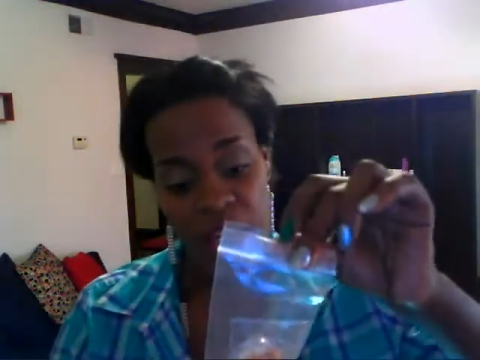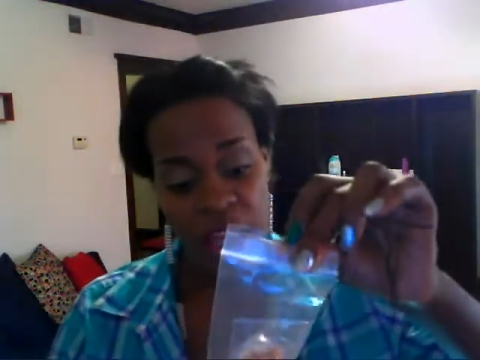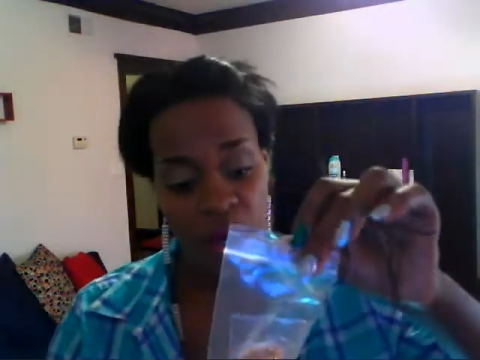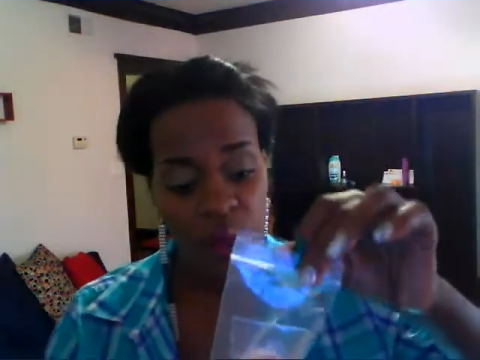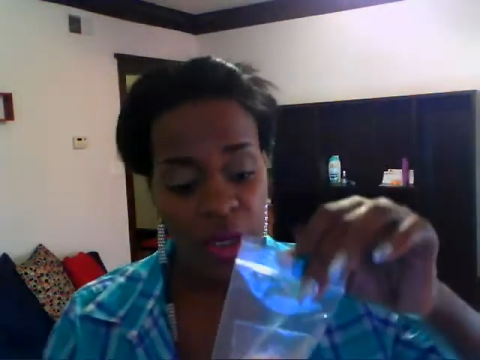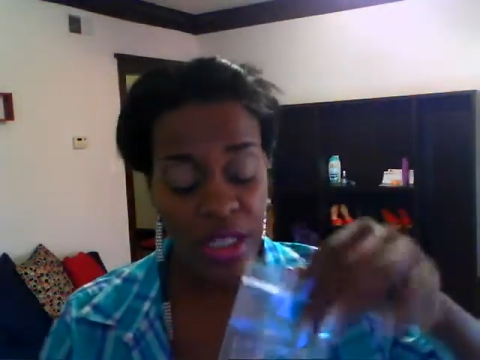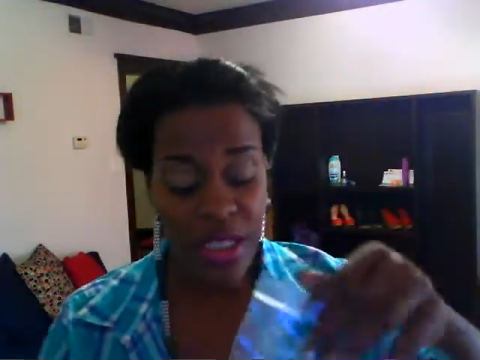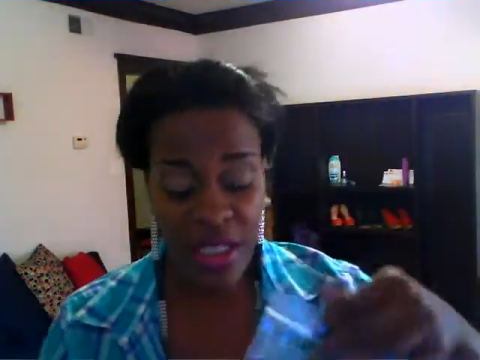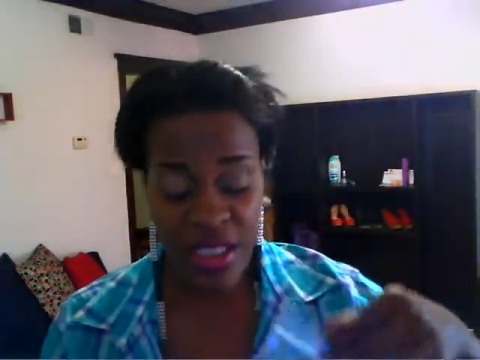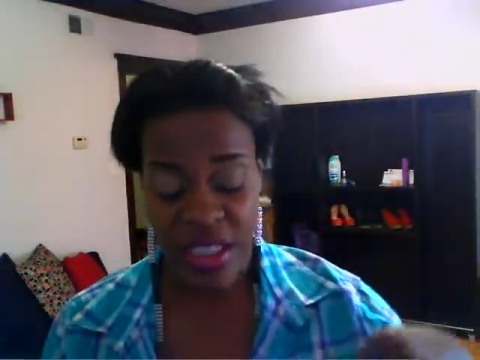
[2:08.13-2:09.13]
It
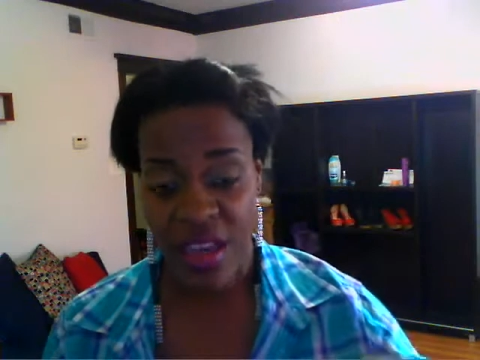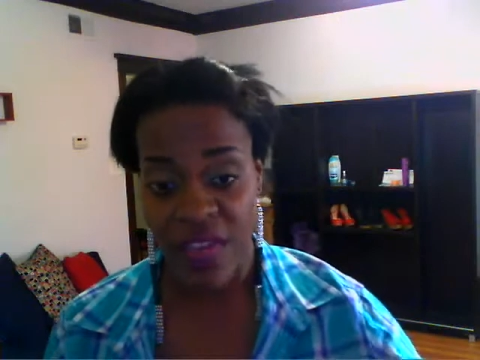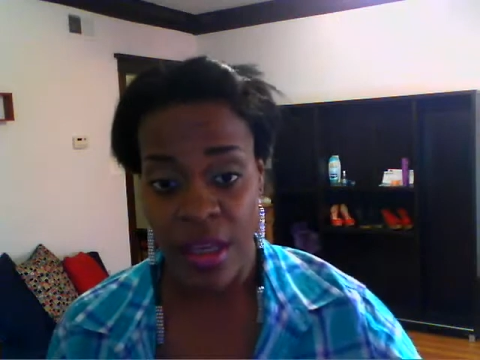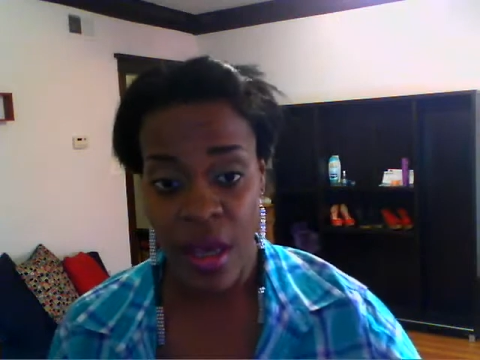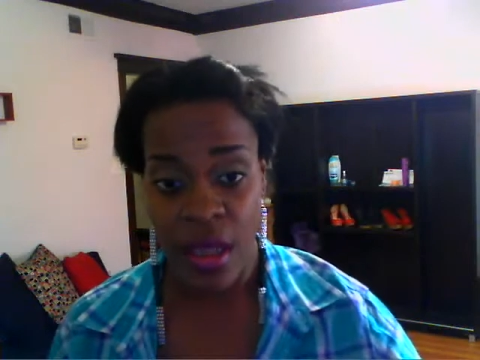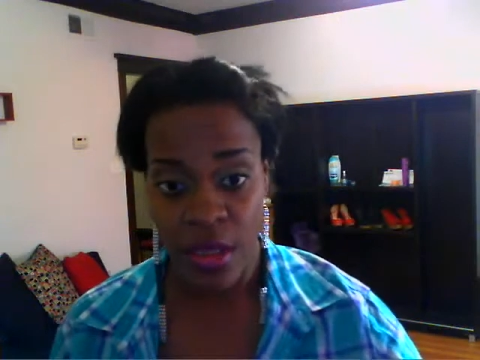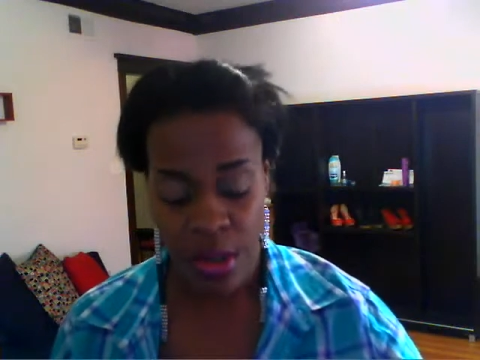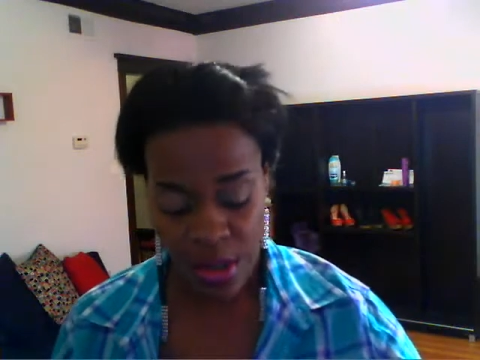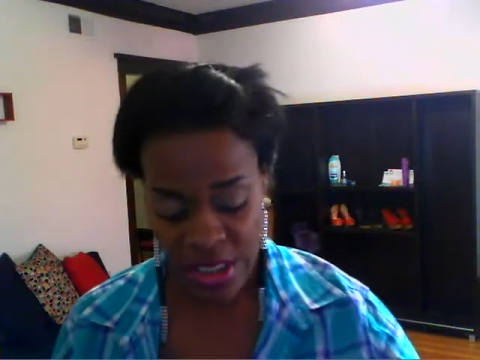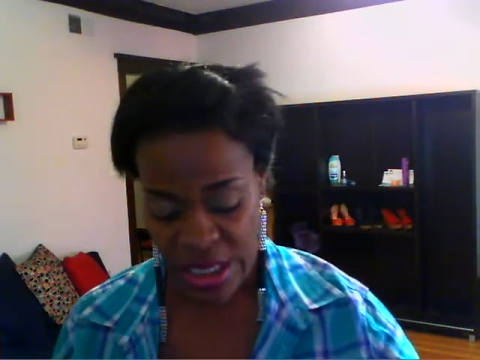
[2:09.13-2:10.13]
was
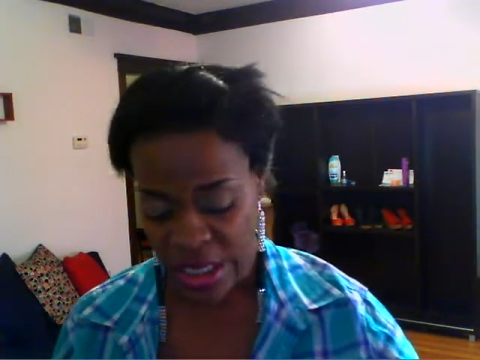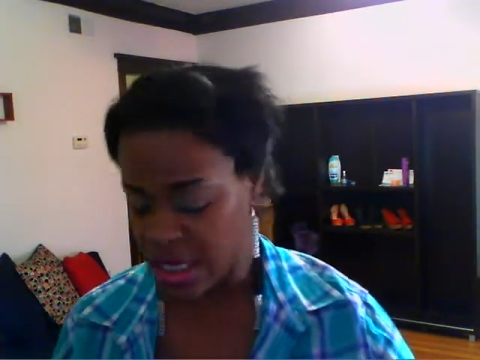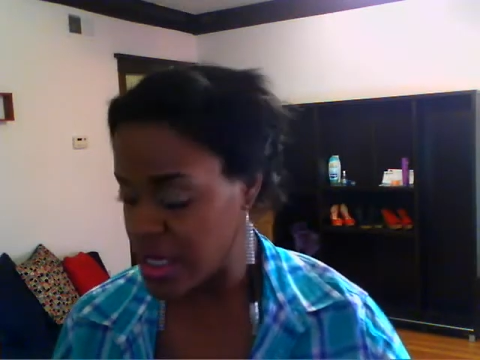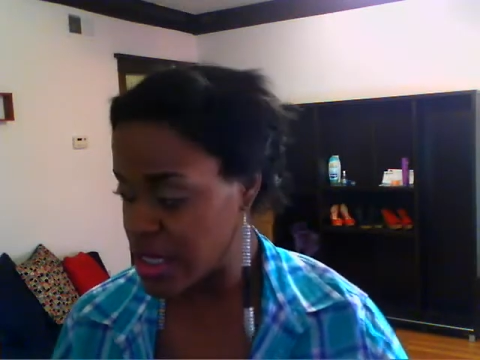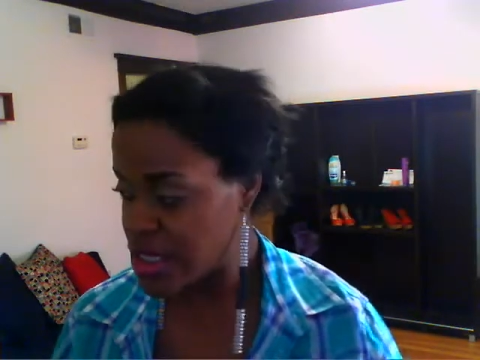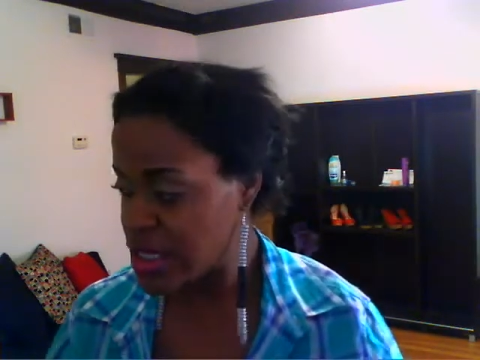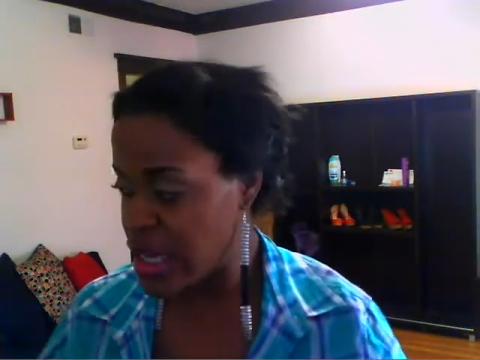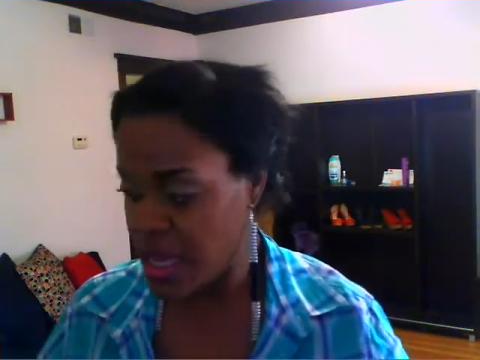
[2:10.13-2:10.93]
$7 and it is